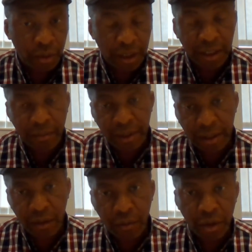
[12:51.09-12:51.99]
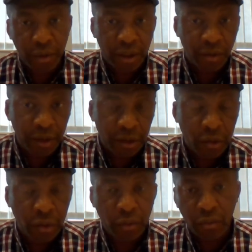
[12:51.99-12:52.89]
December 31,
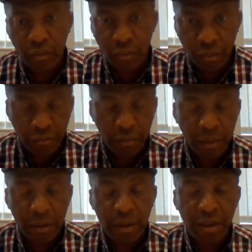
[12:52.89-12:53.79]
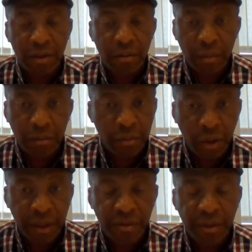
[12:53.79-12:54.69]
2022, is
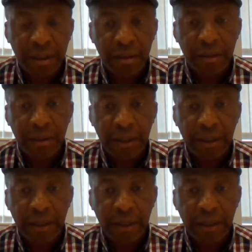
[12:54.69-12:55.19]
no interest.